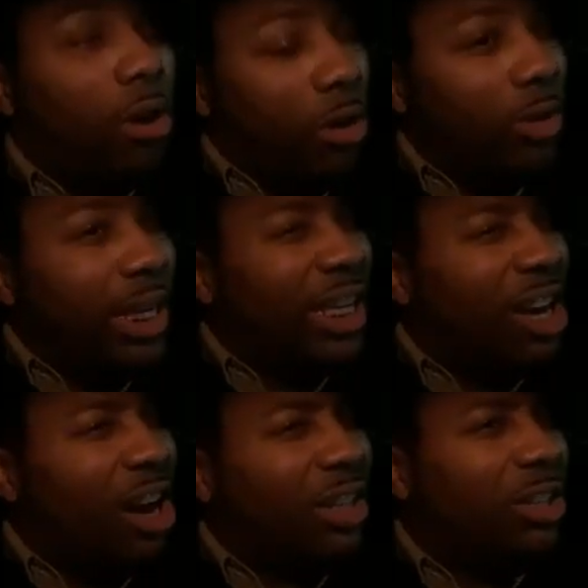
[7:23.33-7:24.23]
Only
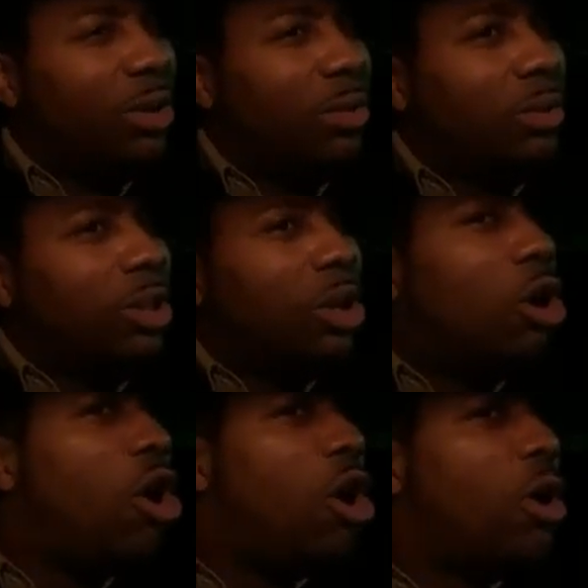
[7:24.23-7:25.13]
God knows
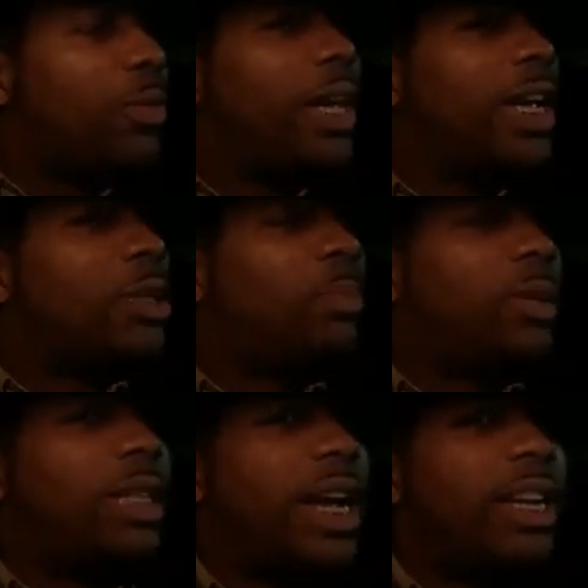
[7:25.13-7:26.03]
all things
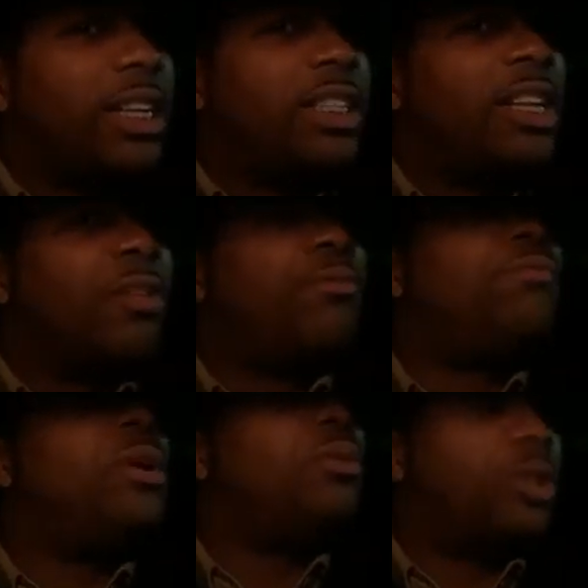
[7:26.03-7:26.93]
pertaining to the
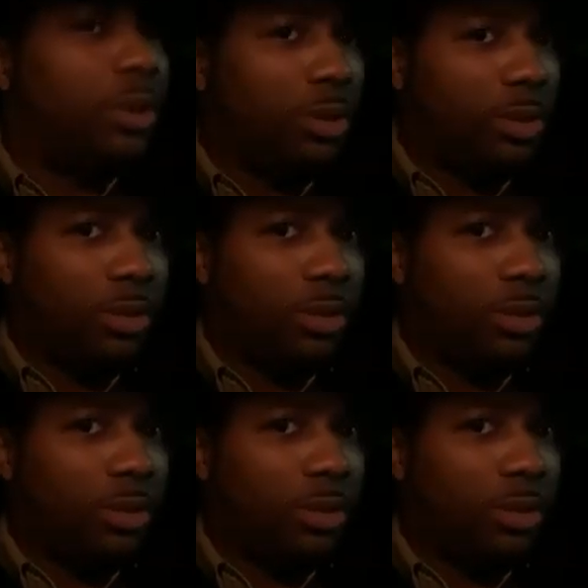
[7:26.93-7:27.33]
future.